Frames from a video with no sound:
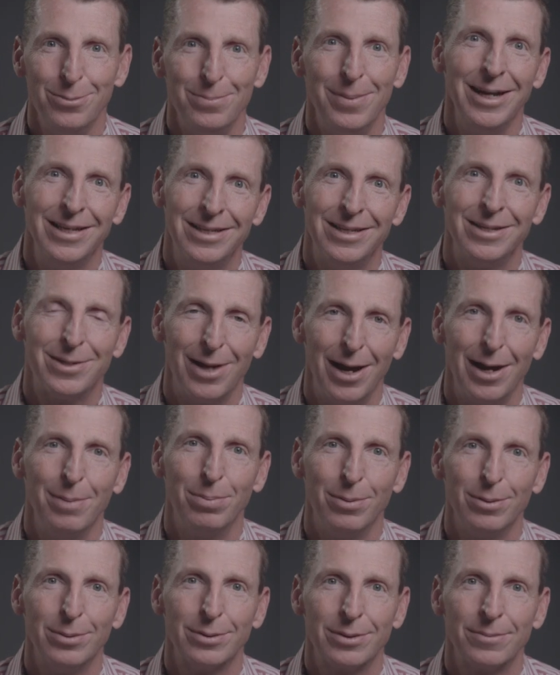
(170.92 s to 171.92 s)
who make
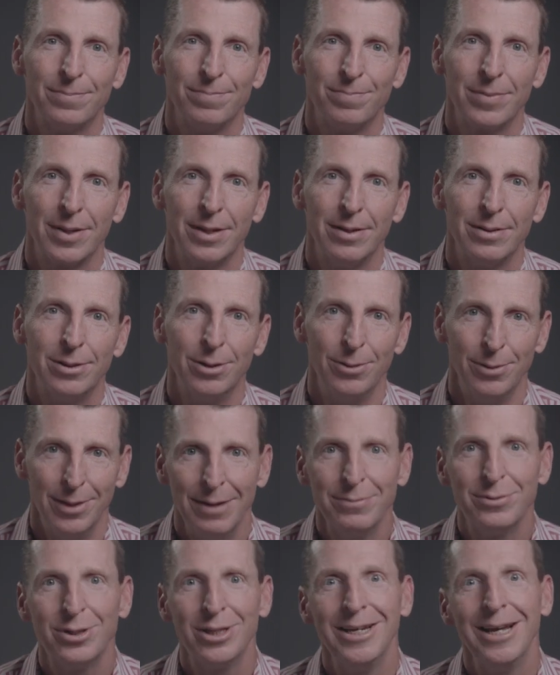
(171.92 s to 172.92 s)
disciples through
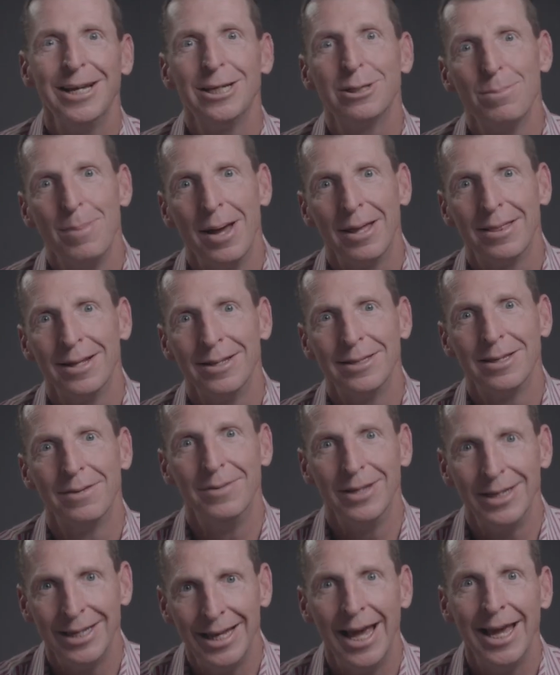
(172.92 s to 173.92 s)
FCA's methods
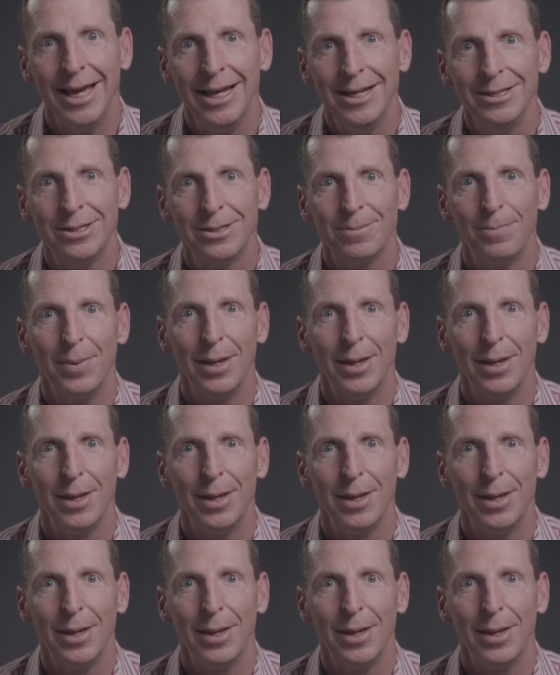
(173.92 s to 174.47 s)
of engage,